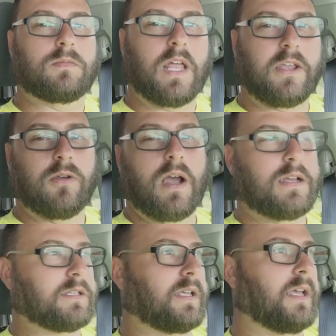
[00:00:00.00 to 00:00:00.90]
thank you
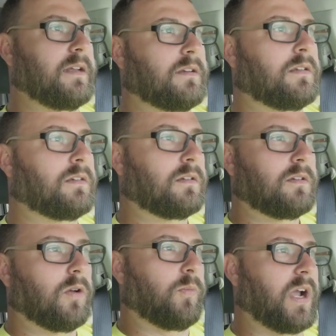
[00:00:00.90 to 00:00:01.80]
guys again.
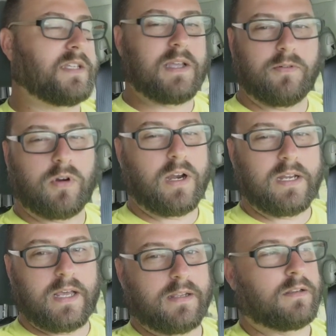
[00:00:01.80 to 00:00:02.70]
Hope you guys have a great
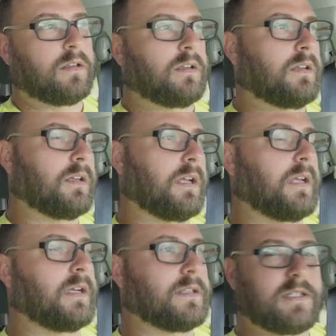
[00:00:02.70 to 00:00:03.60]
day
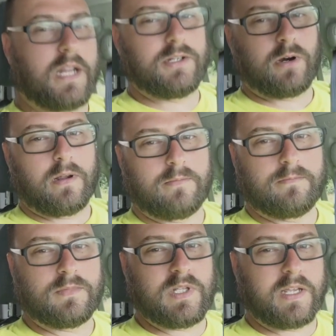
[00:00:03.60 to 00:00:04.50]
and stay dry.
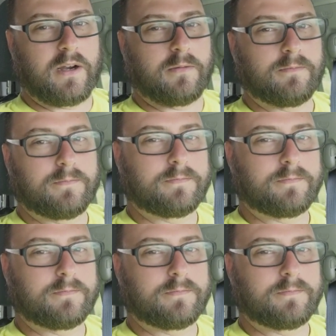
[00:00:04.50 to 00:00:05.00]
Take care.